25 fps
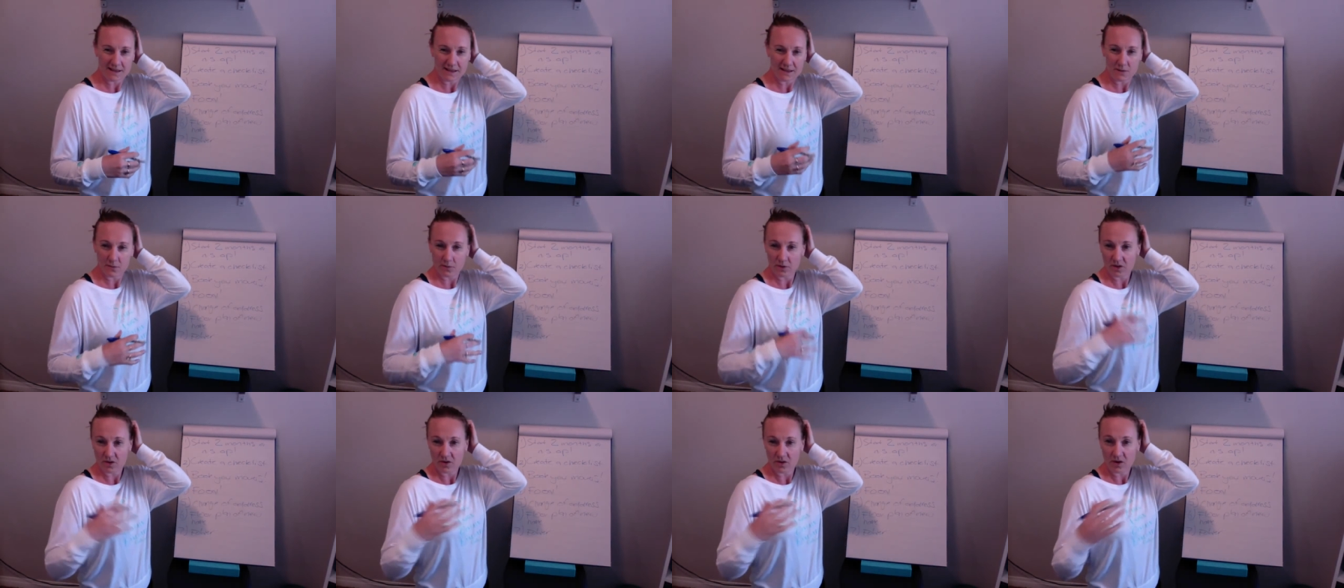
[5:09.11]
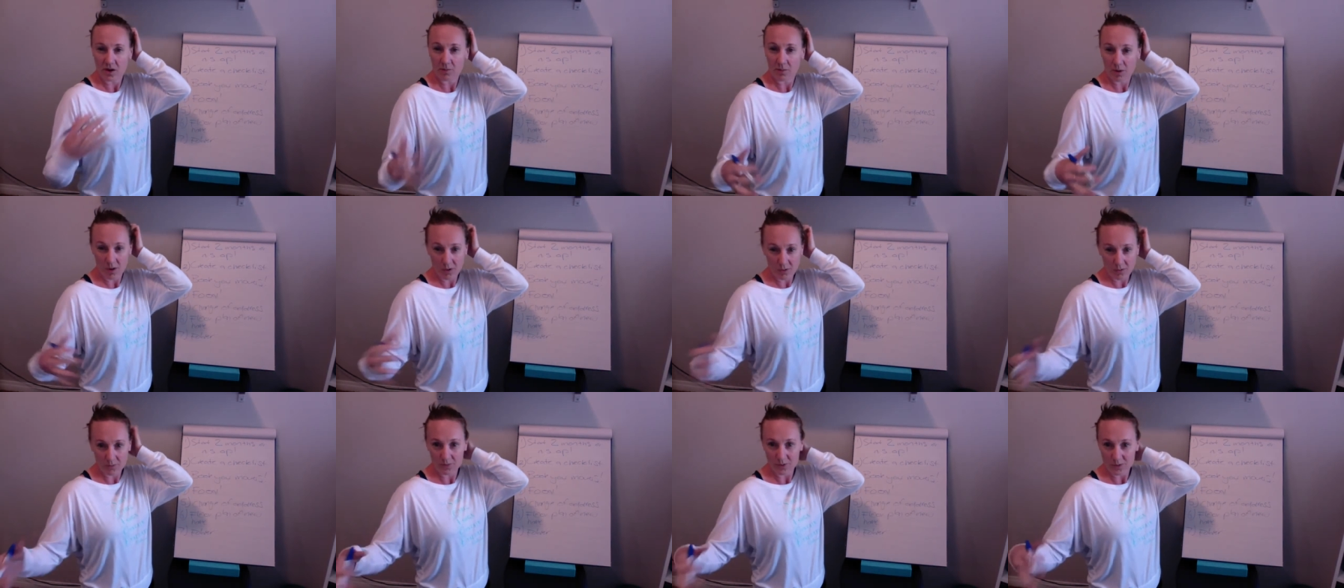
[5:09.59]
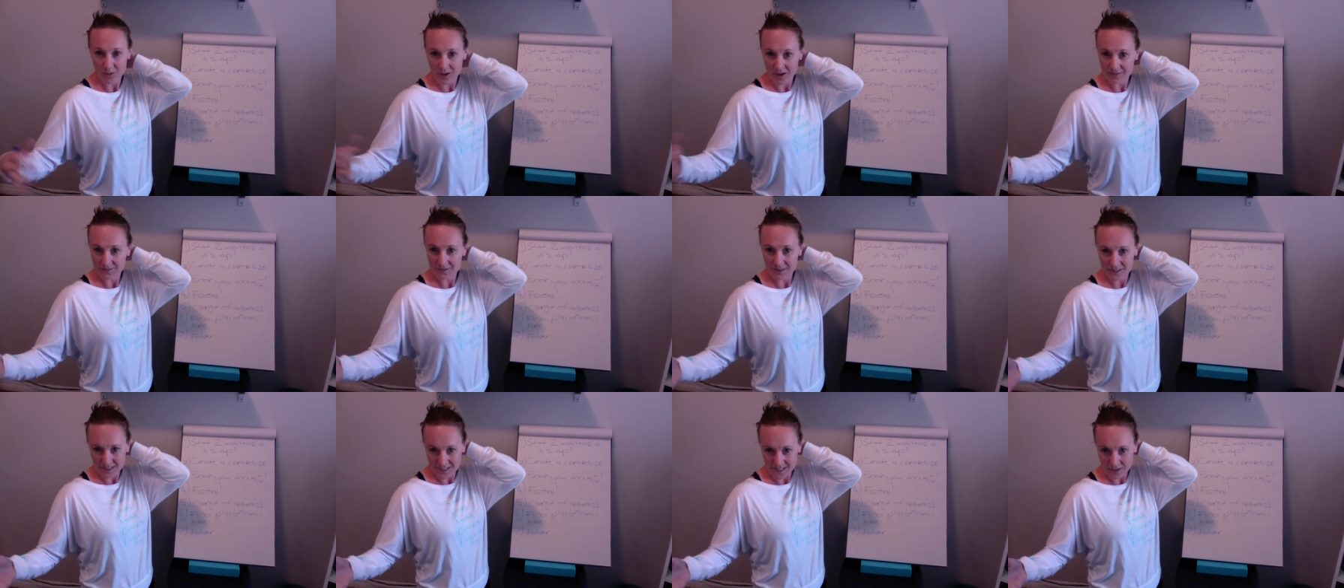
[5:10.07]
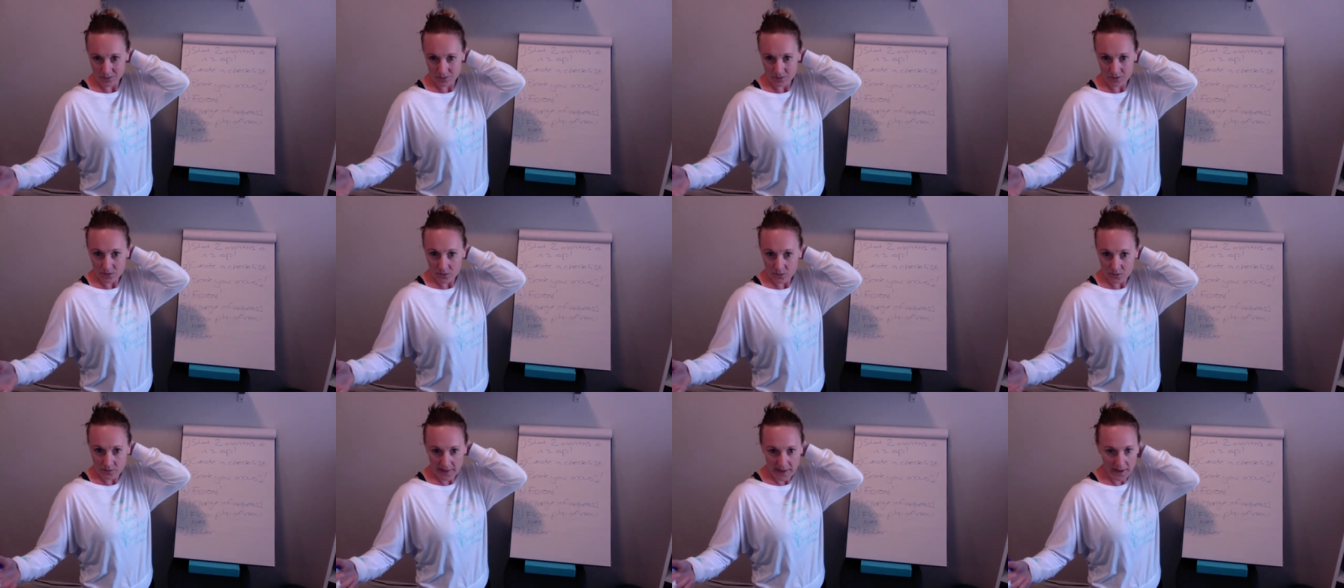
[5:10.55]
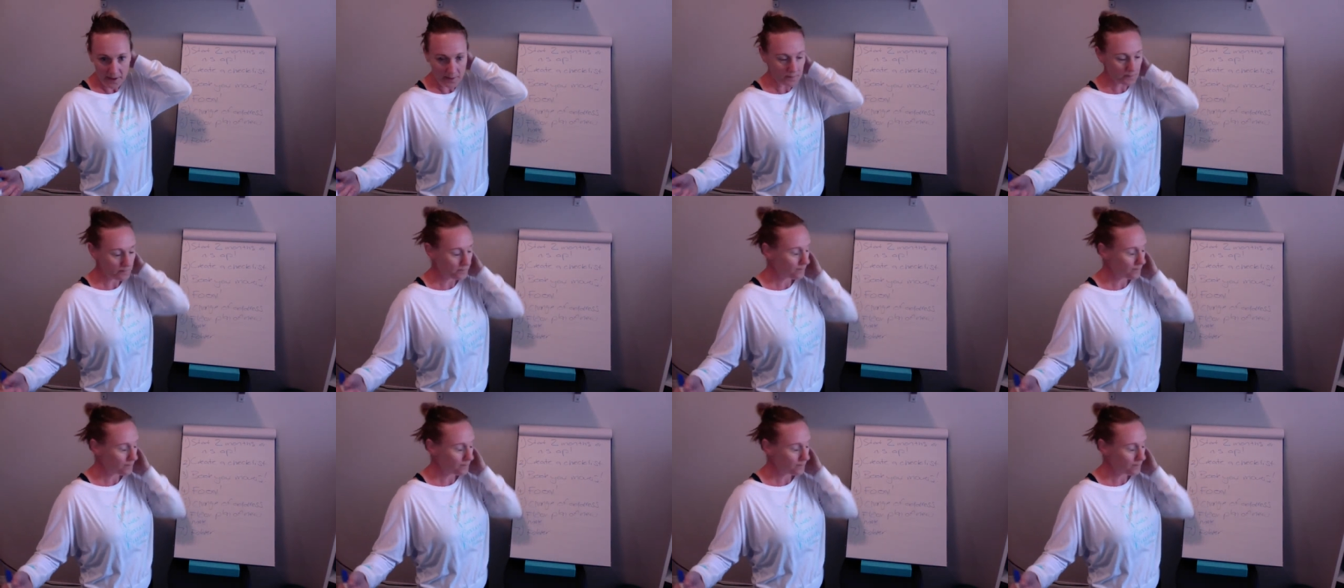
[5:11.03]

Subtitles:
And then when you come home, you have to deal with all that.